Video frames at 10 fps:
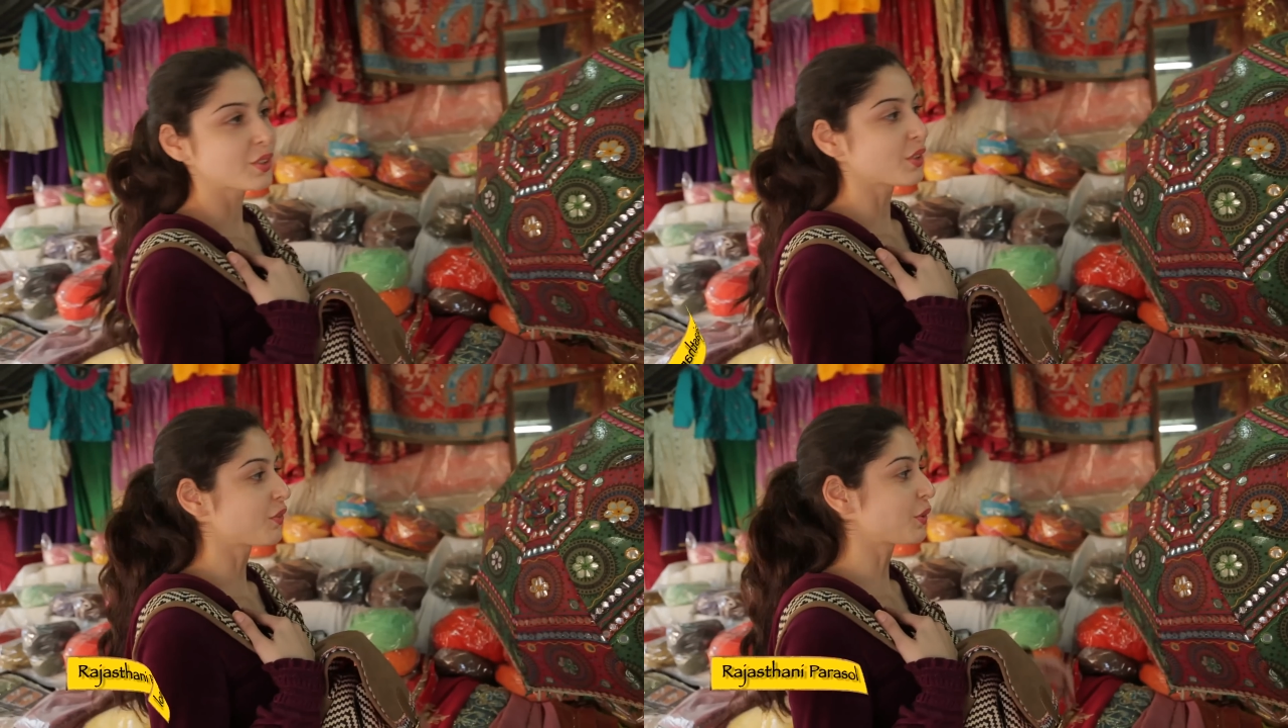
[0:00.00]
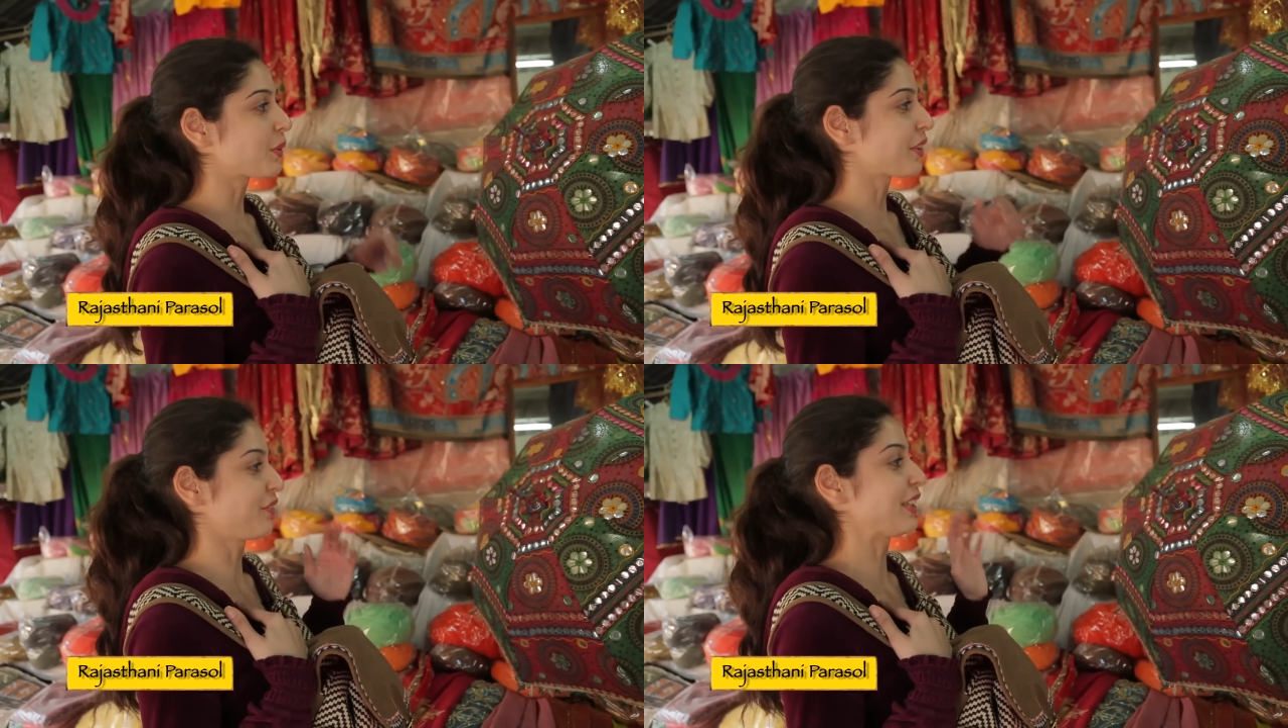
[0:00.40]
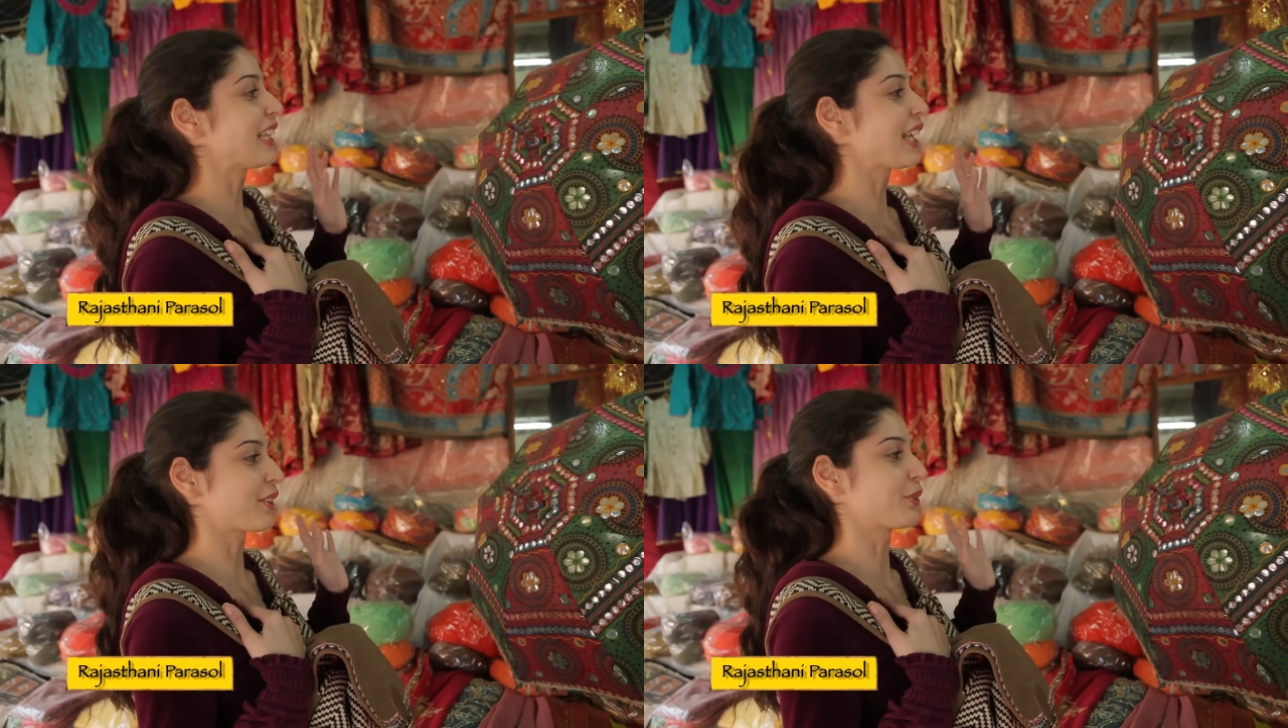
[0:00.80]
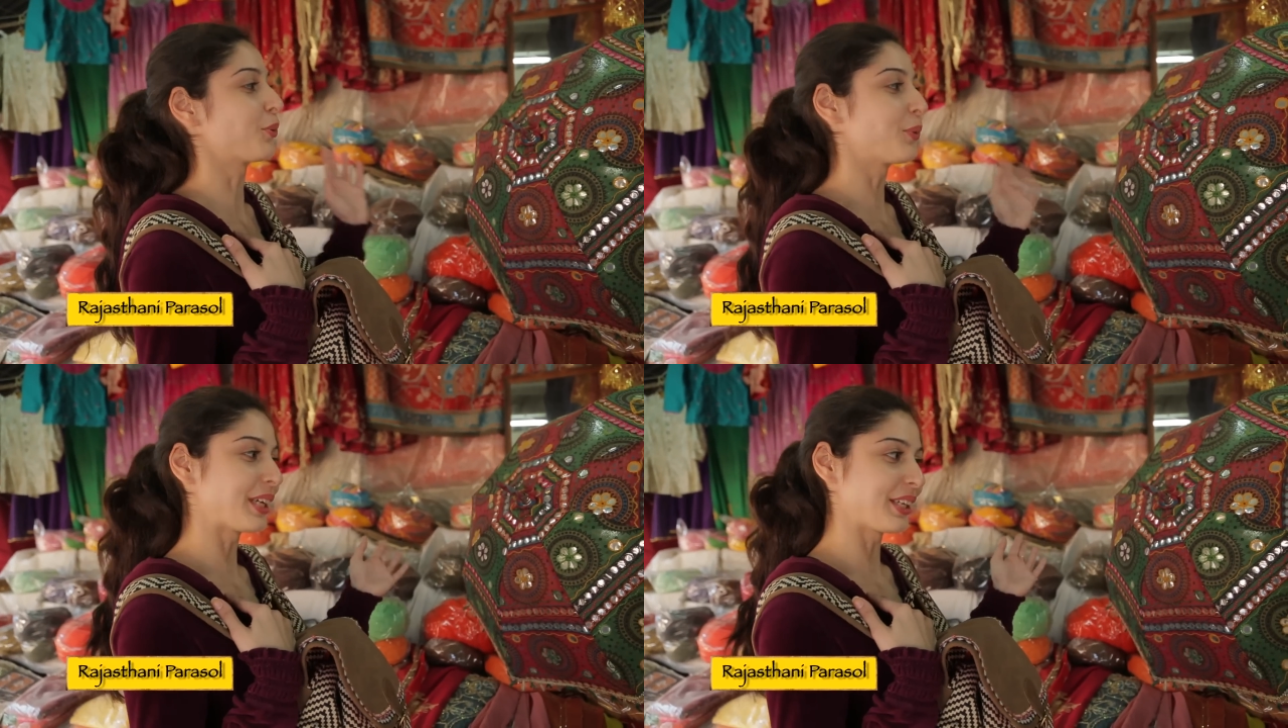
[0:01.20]
So if you want to feel like a
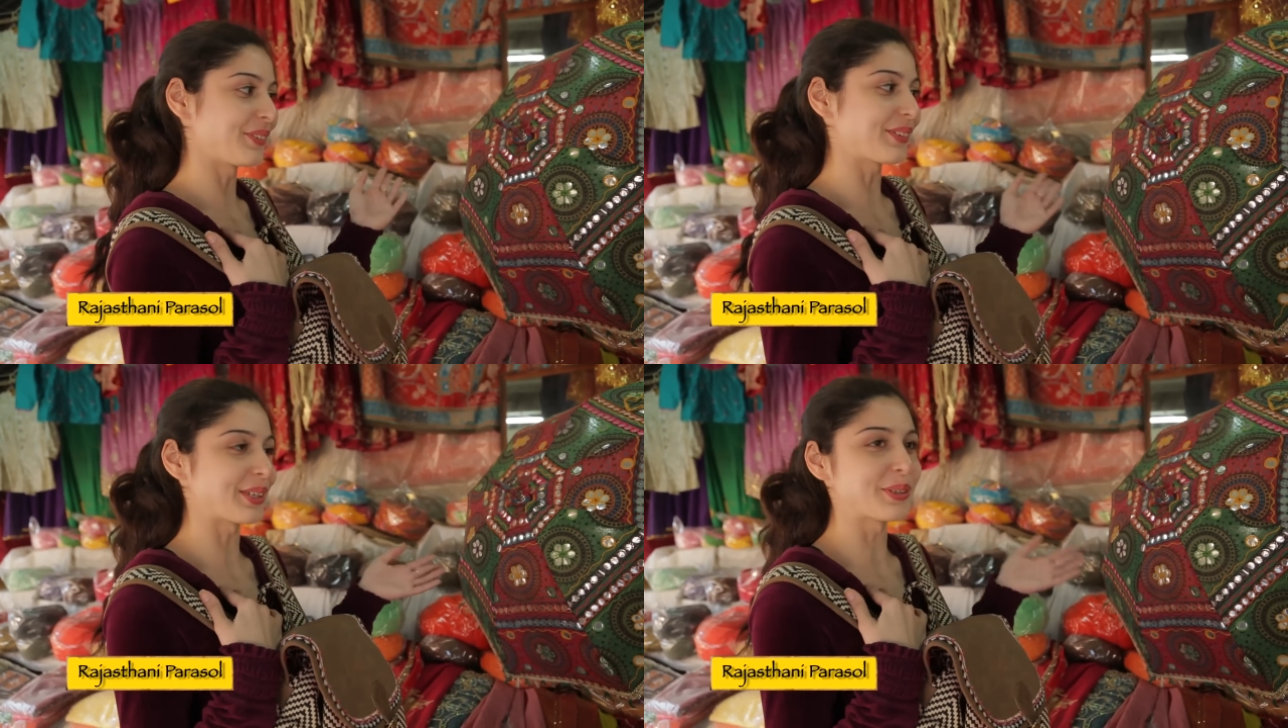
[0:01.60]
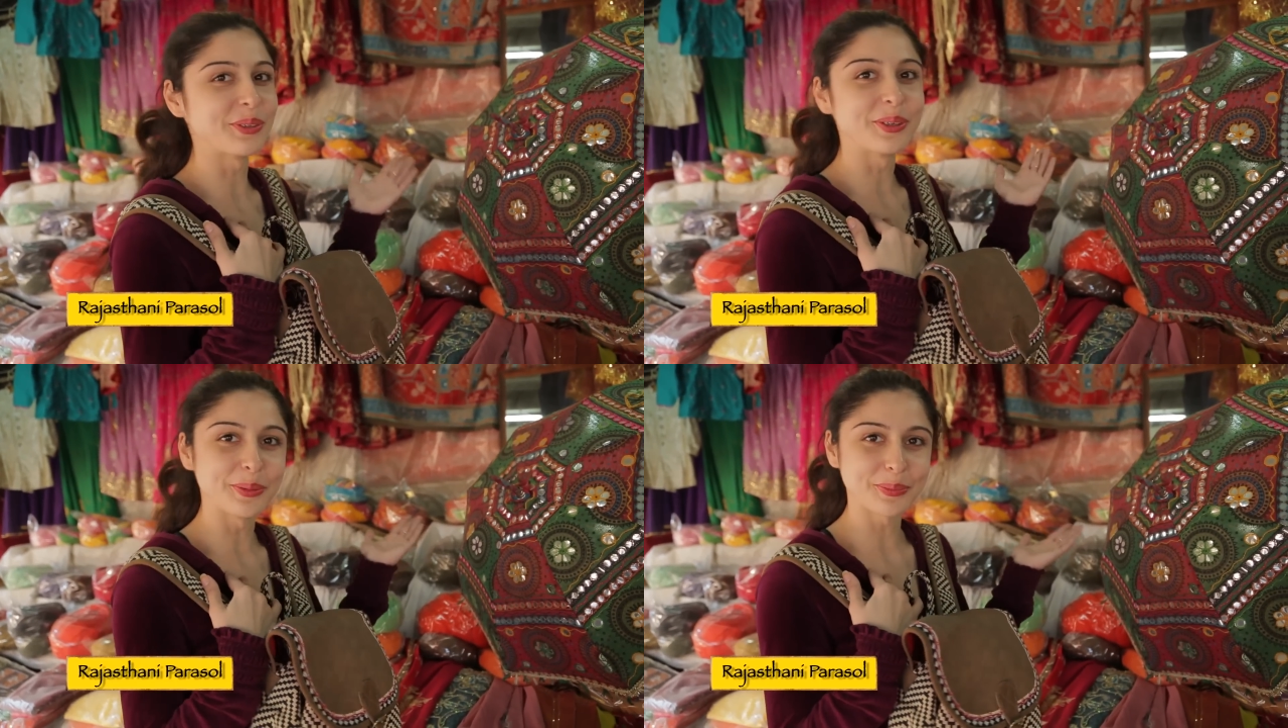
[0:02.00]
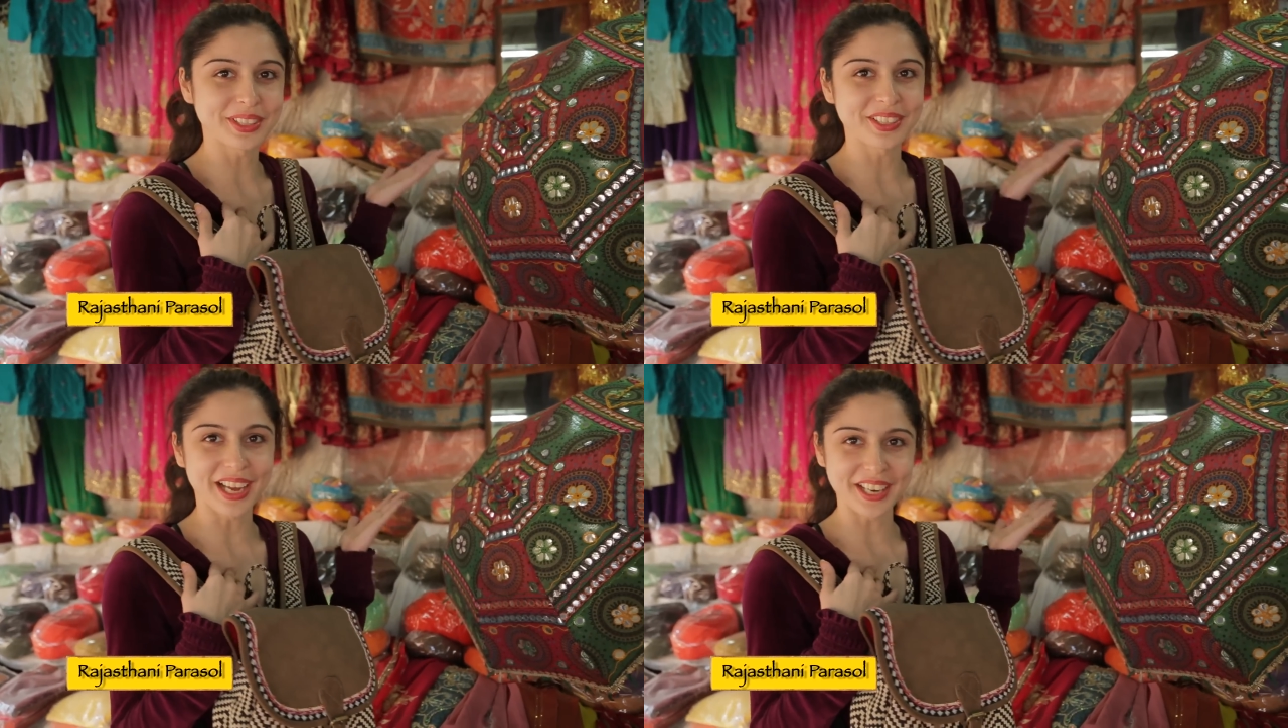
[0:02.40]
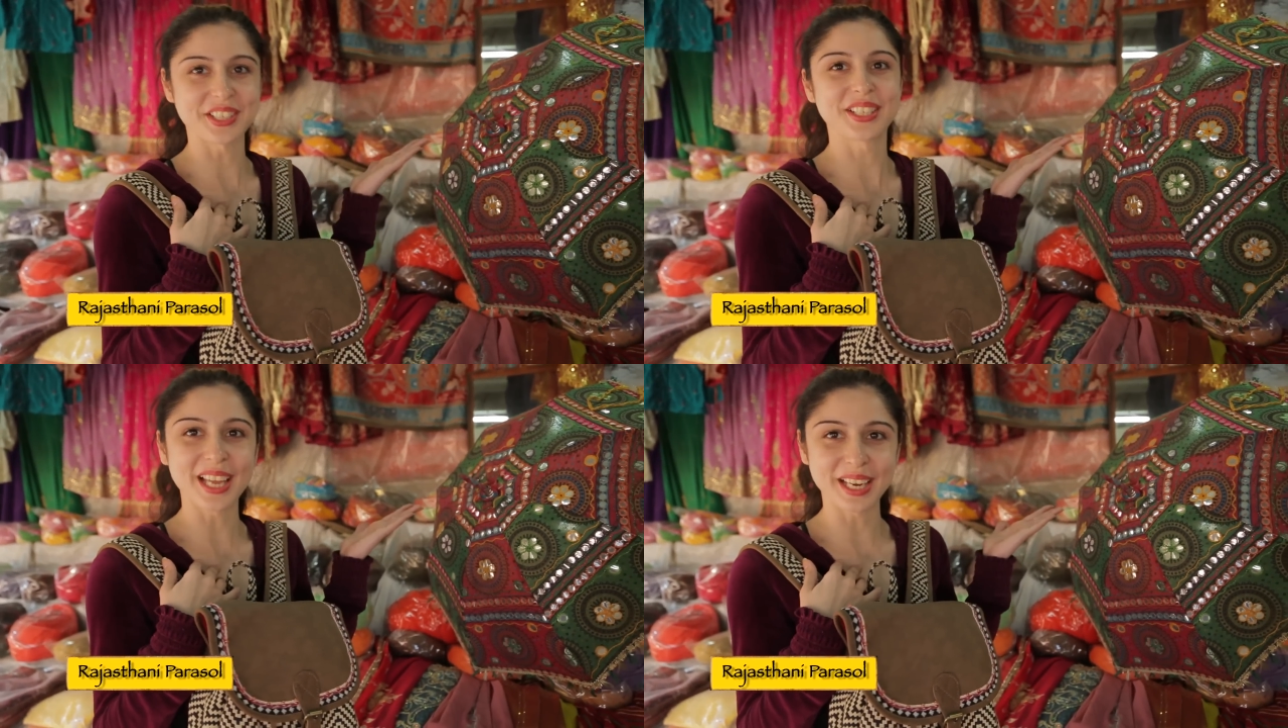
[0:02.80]
queen, you can go home with a
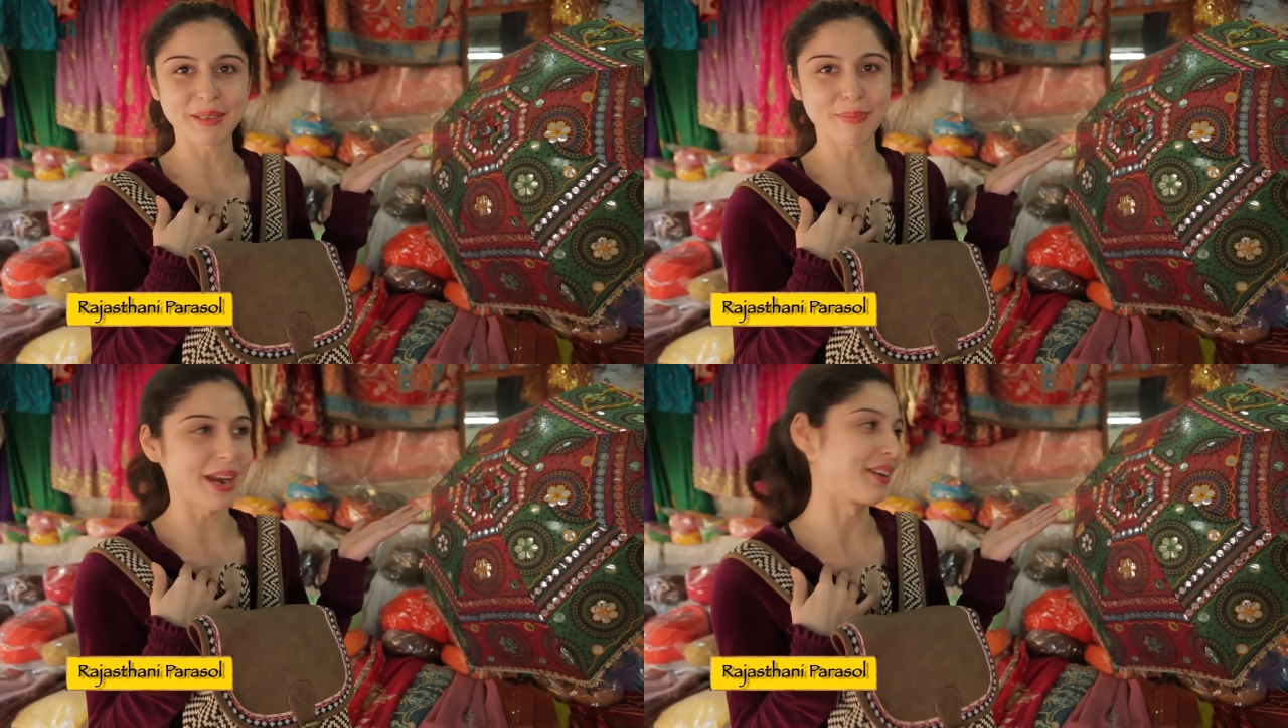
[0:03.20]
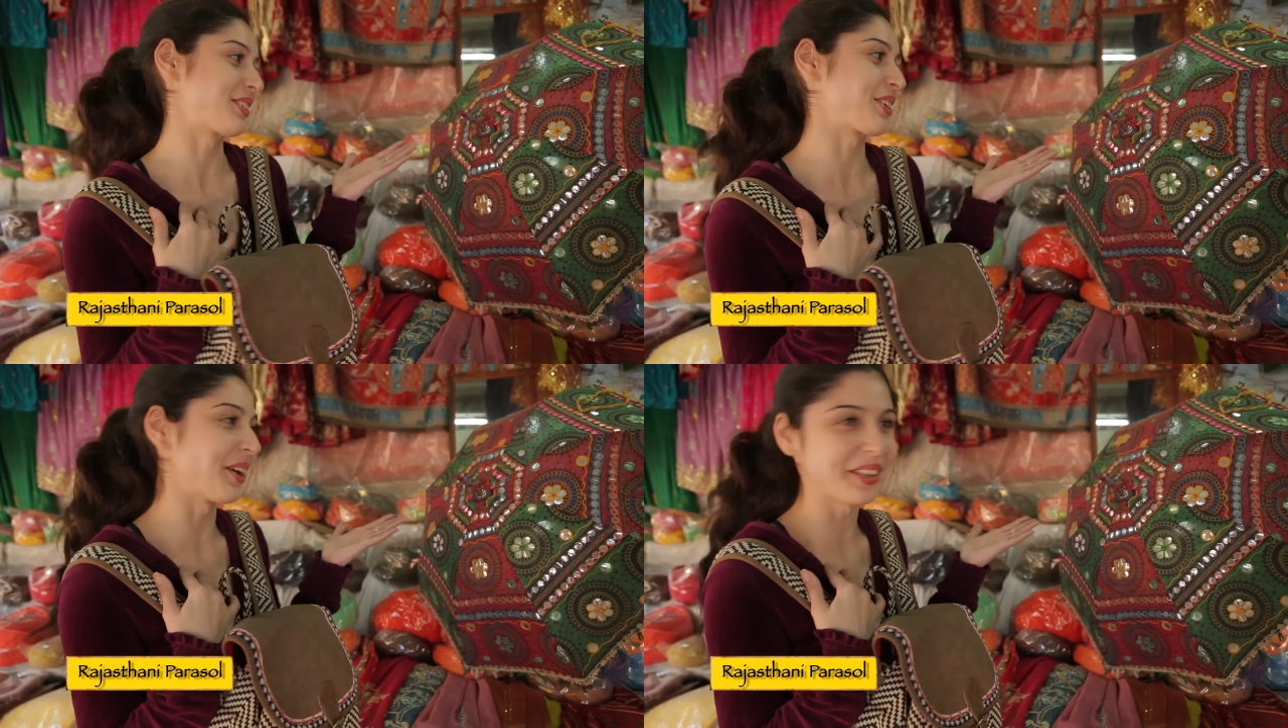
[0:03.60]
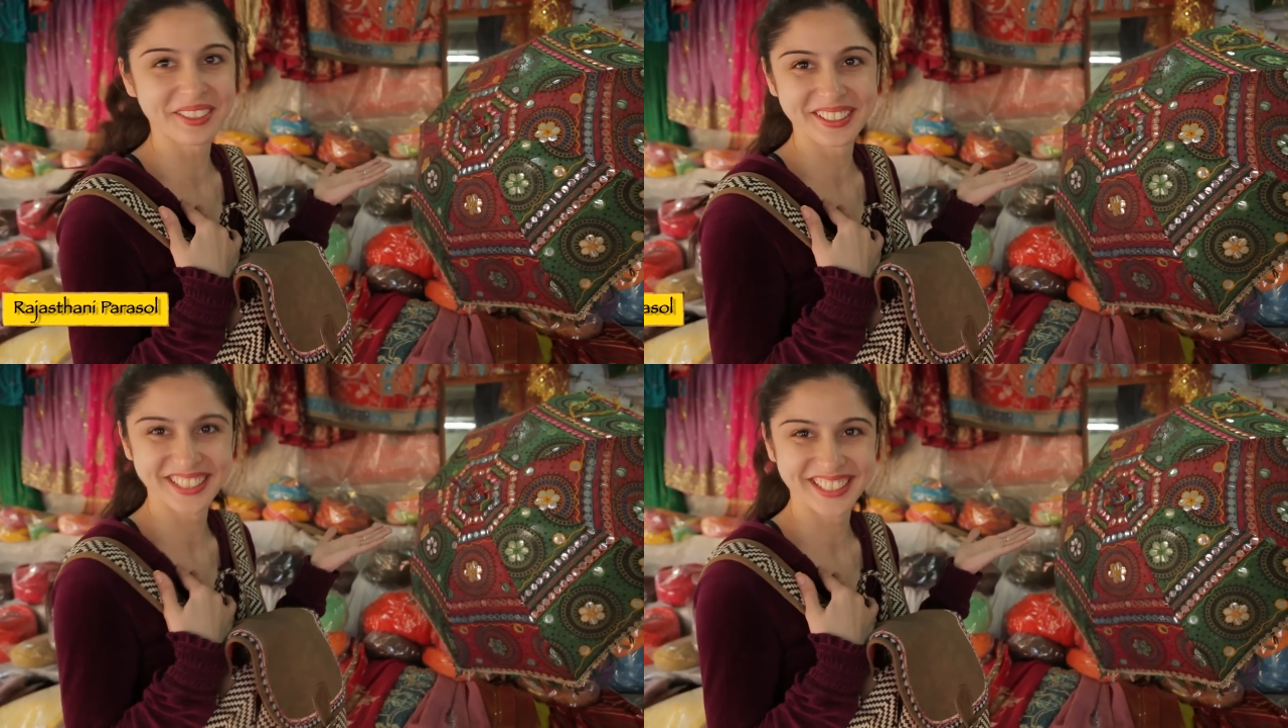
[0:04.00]
Rajasthani parasol.